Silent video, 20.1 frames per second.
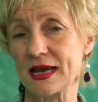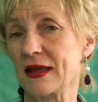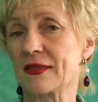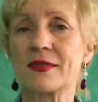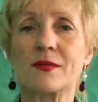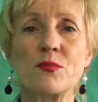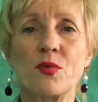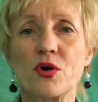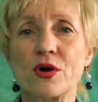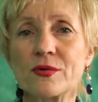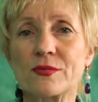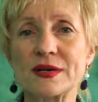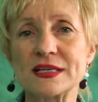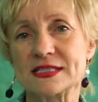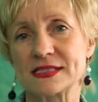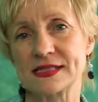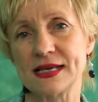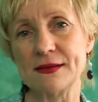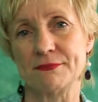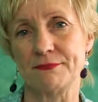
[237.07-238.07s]
and the more we
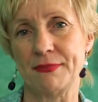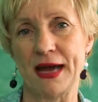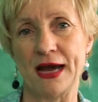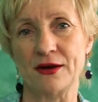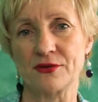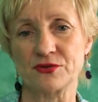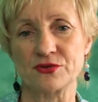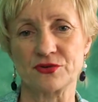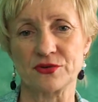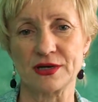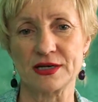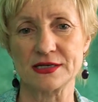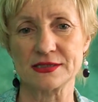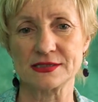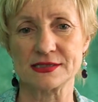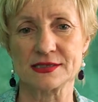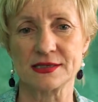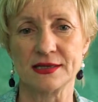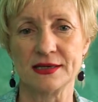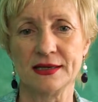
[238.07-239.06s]
set
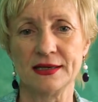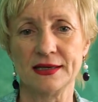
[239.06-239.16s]
boundaries.